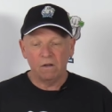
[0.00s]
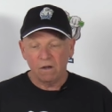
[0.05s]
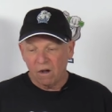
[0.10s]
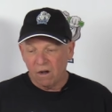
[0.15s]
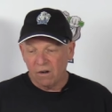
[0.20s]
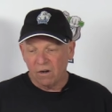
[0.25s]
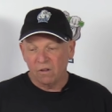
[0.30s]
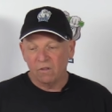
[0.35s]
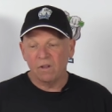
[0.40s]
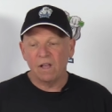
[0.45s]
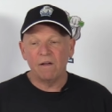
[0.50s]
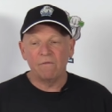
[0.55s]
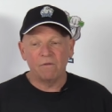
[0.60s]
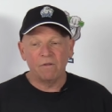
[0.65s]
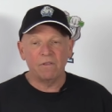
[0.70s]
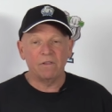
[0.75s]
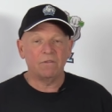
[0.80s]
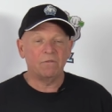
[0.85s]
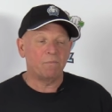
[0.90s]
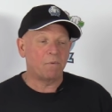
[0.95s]
on a
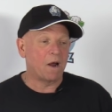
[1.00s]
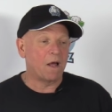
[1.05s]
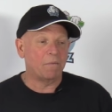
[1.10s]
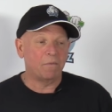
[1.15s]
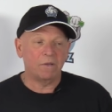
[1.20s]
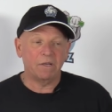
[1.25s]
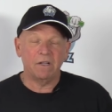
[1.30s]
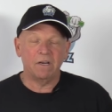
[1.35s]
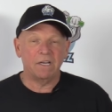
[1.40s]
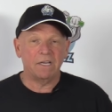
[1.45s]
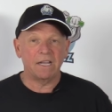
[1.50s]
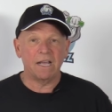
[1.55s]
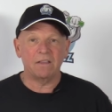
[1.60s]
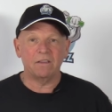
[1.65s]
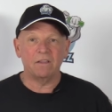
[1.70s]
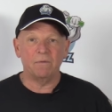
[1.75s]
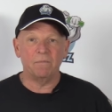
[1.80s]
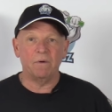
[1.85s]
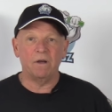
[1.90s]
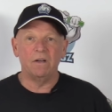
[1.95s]
level that's probably going to
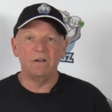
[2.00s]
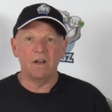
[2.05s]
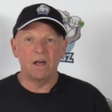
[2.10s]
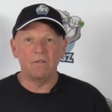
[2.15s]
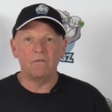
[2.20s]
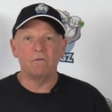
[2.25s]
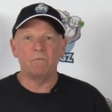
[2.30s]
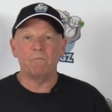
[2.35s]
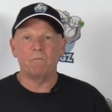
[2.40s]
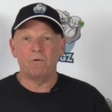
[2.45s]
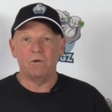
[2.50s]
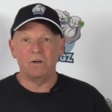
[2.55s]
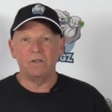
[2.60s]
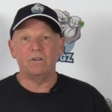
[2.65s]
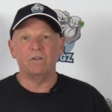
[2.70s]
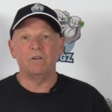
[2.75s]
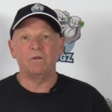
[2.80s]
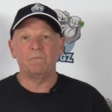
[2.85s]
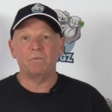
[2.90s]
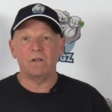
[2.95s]
get them another pretty good